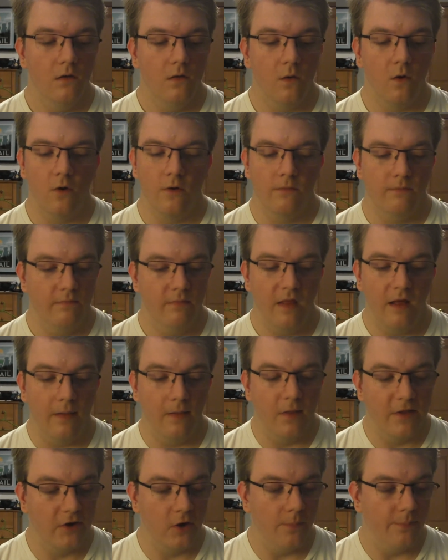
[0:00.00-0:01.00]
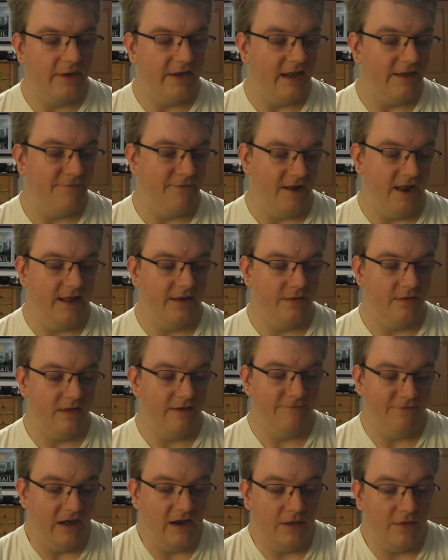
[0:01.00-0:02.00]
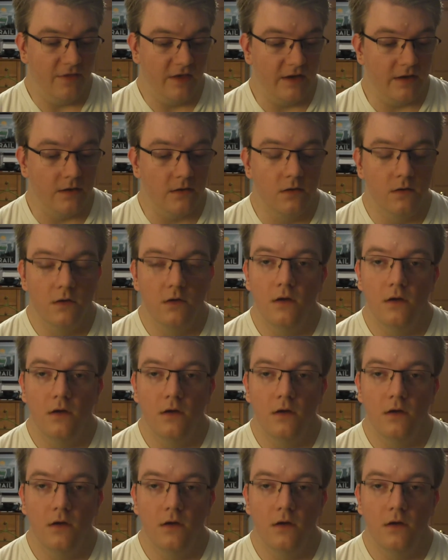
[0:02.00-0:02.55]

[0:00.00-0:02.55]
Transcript: or a little bit, if anything.